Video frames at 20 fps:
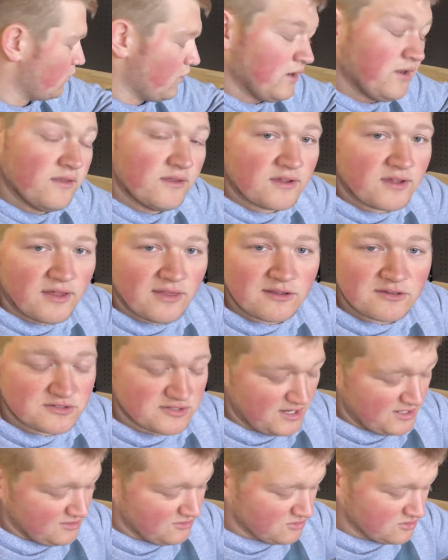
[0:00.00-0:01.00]
of the colors I
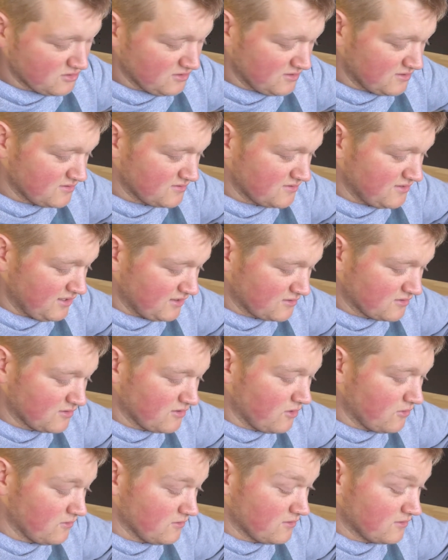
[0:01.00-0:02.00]
usually just
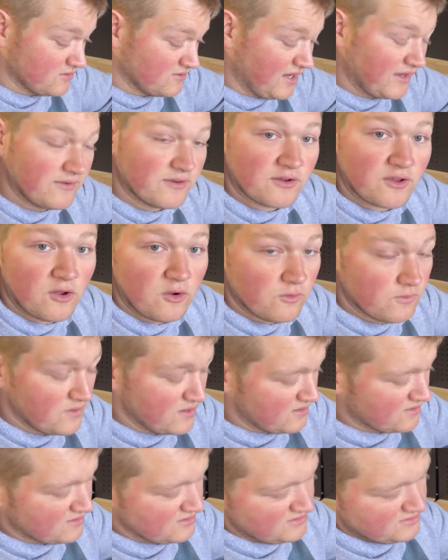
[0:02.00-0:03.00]
tend to go
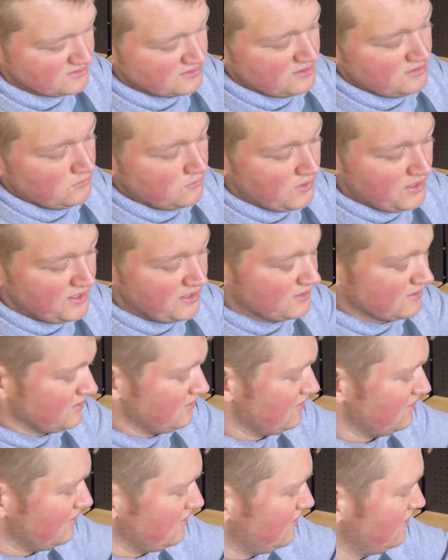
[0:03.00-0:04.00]
with is white.
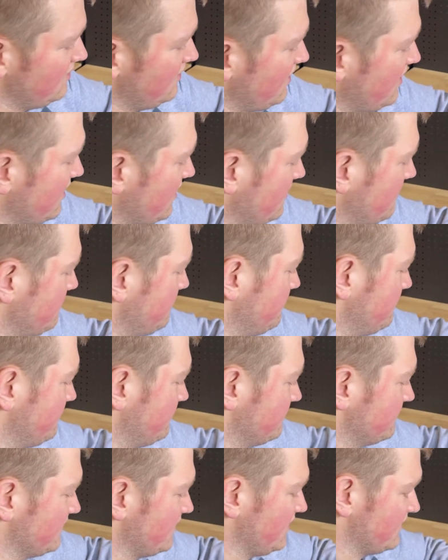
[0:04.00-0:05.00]

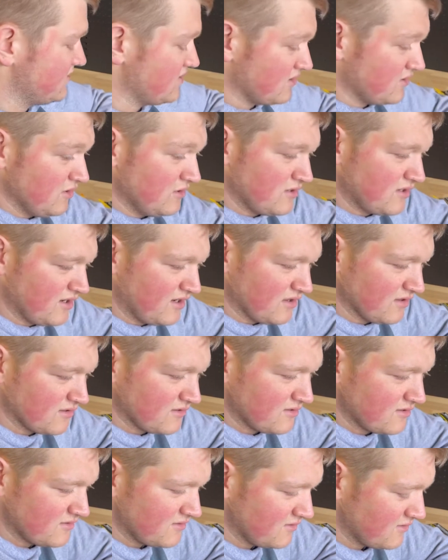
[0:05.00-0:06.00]
It's a good
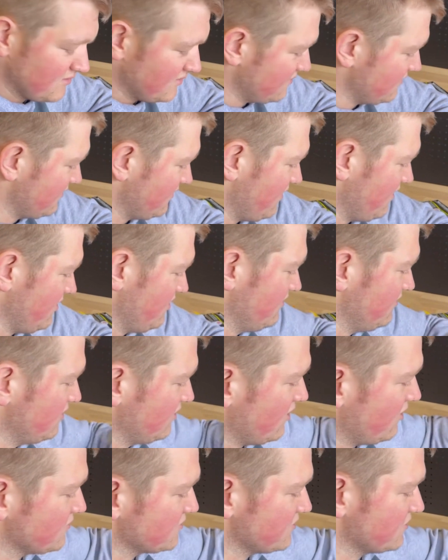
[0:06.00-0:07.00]
color. You can
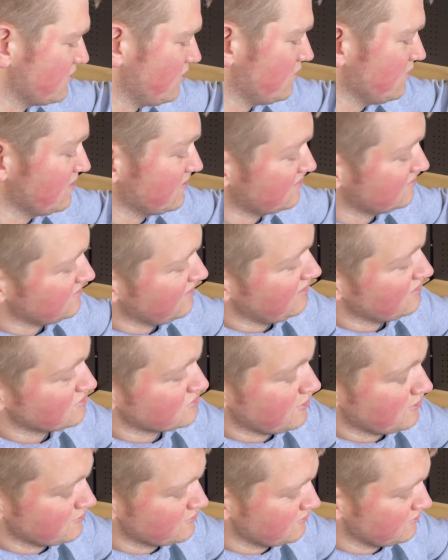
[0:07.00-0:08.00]
also go with, say, a
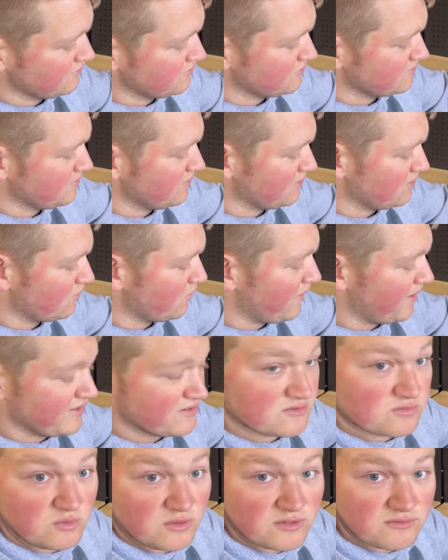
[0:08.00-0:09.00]
chartreuse, but the white has
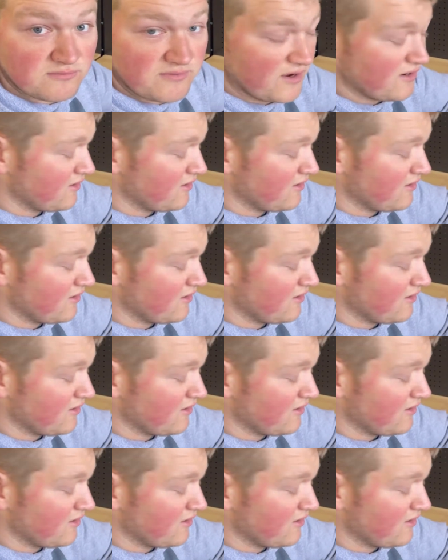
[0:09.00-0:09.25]
worked very